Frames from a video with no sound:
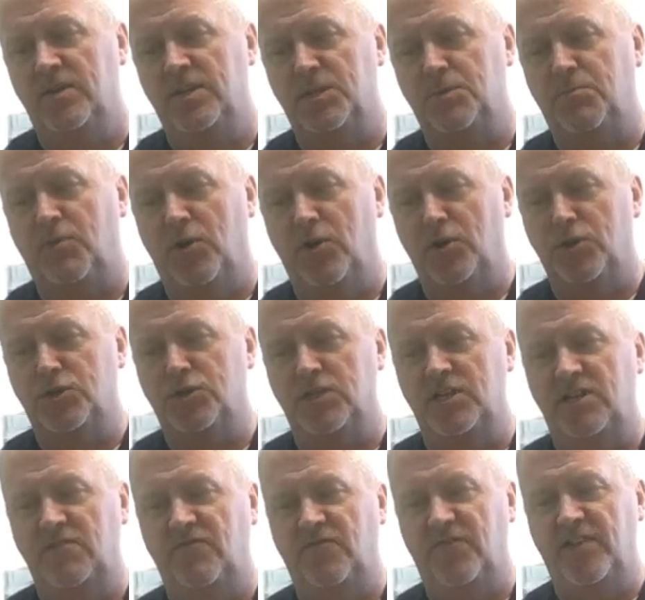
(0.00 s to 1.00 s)
it's
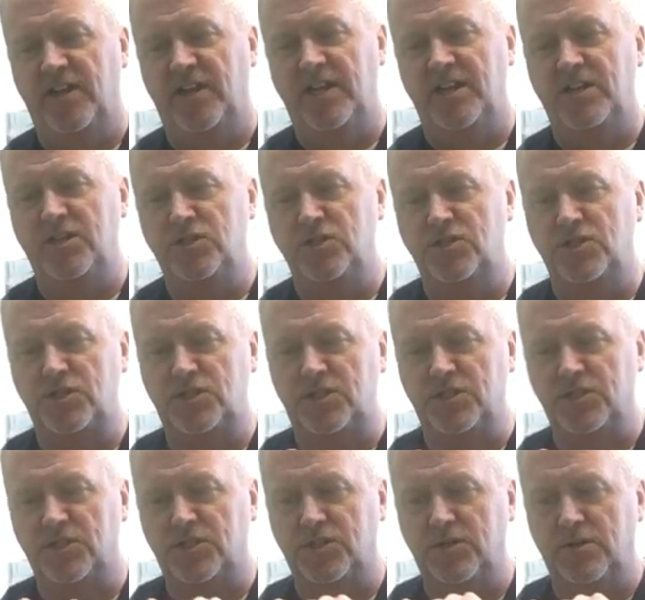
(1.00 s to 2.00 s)
partially inflated, you just
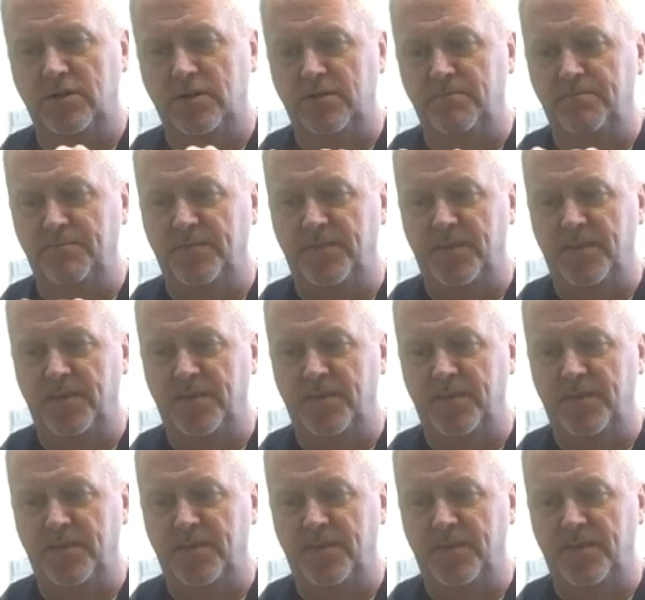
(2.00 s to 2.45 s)
insert